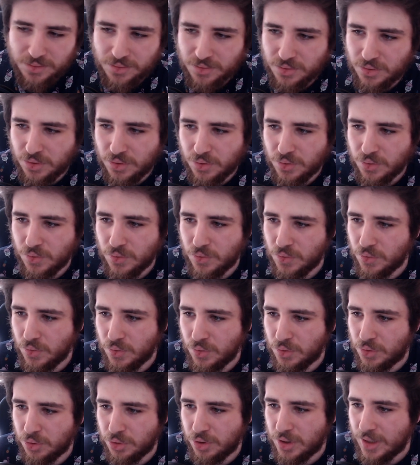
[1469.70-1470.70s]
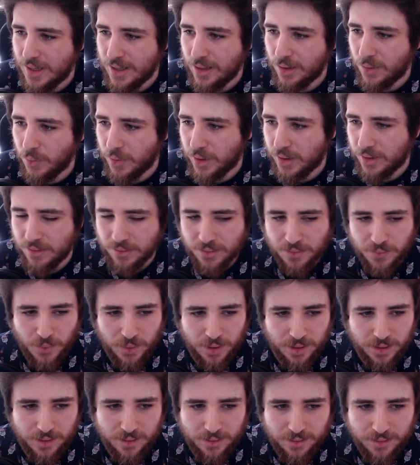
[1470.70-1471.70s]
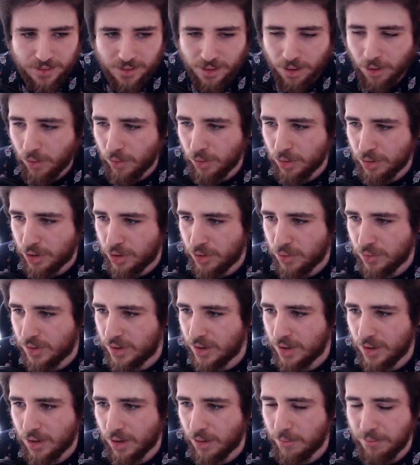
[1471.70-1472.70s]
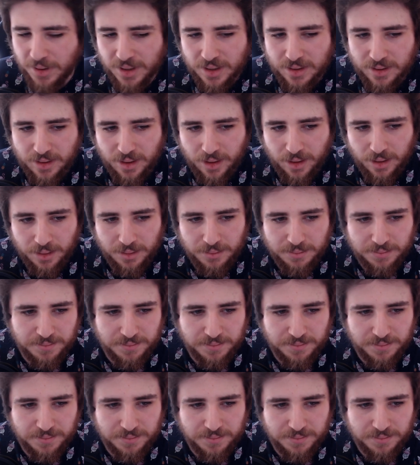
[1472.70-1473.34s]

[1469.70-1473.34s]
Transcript: deal with the whole Qt company thing.